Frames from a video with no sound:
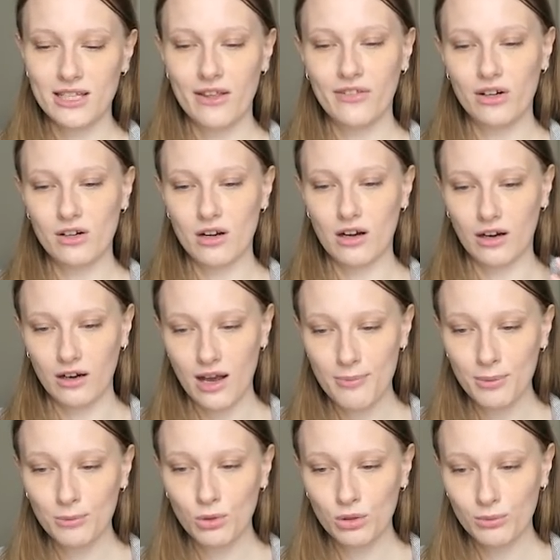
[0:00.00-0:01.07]
and there are a
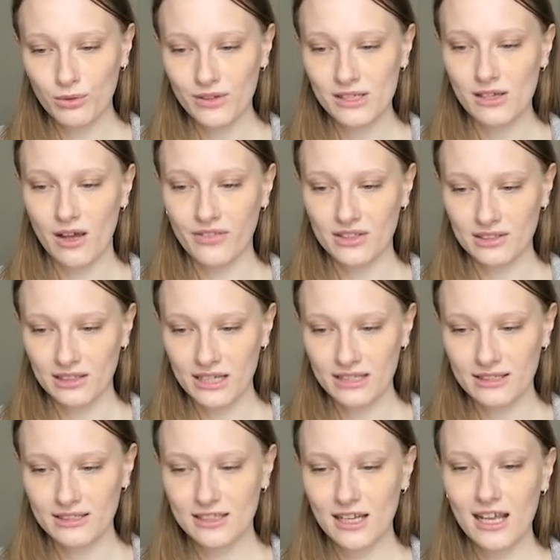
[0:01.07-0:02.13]
couple more movies on this
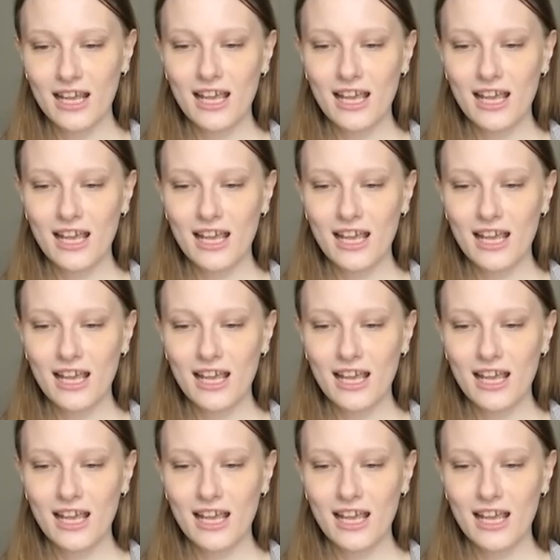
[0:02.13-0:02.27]
list